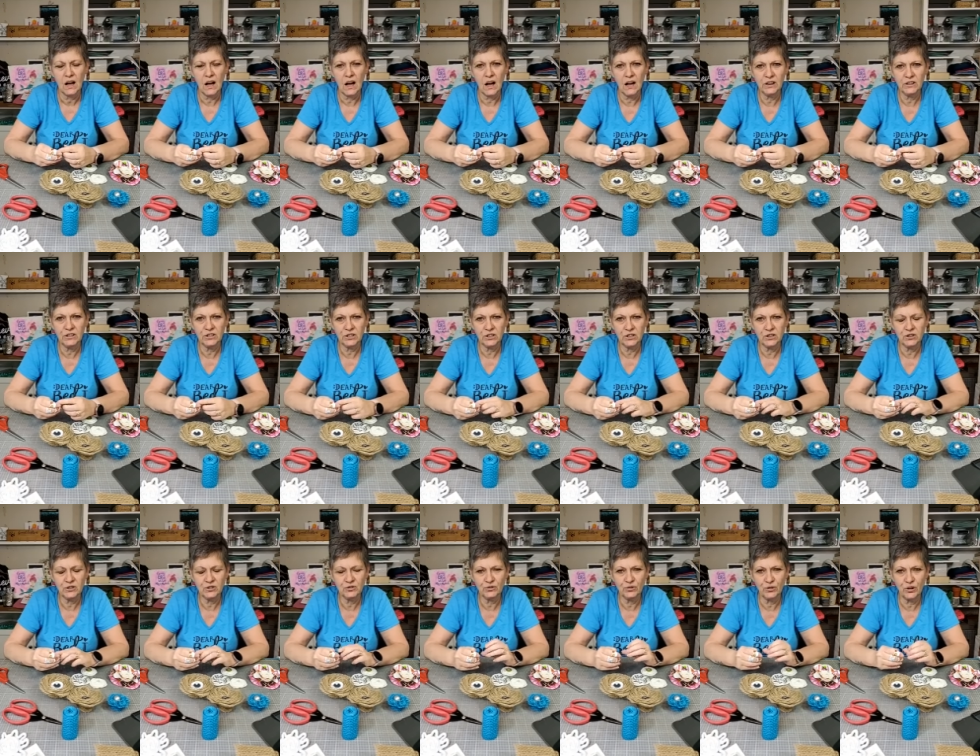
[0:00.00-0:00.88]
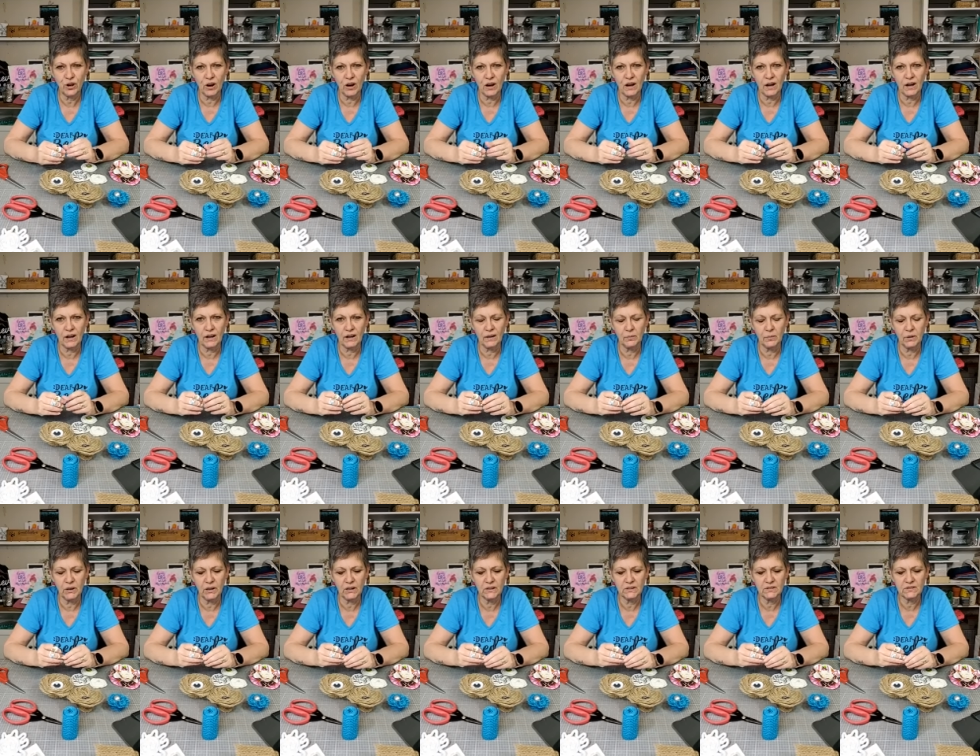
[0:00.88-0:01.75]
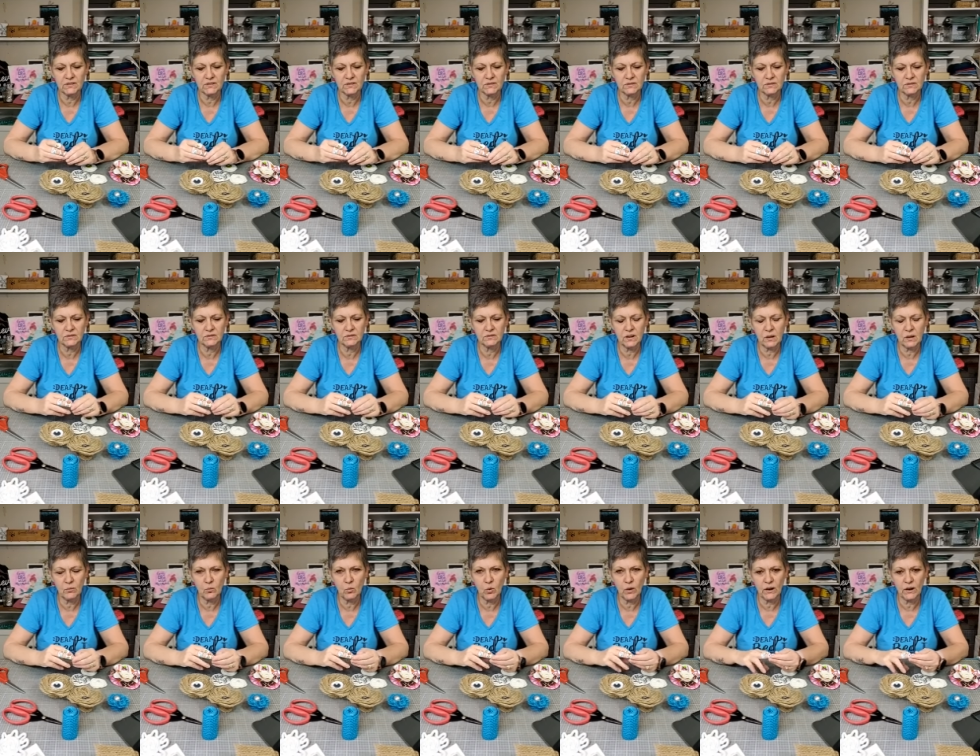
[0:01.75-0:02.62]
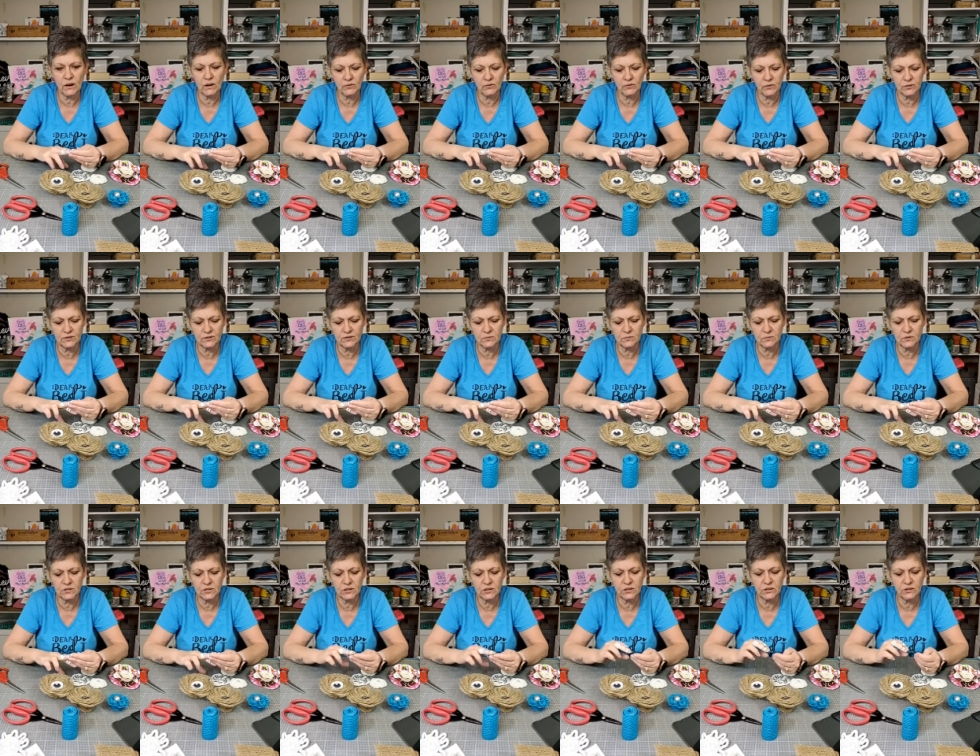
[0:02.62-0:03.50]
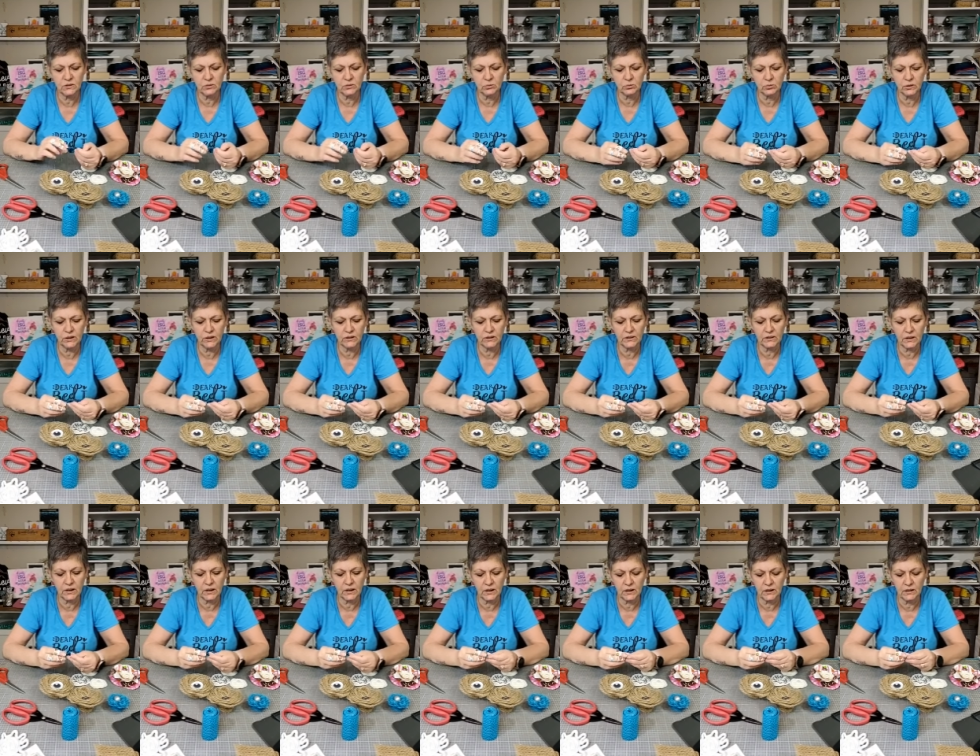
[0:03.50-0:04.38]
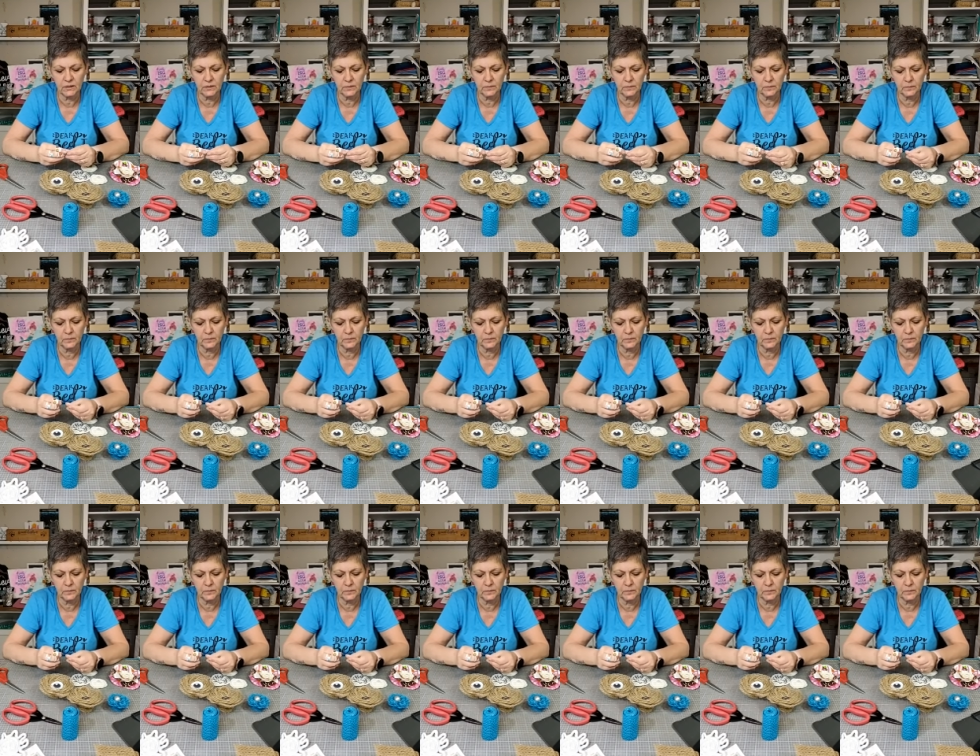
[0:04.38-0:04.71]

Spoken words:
I should try because I'm waiting for some teal Rit dye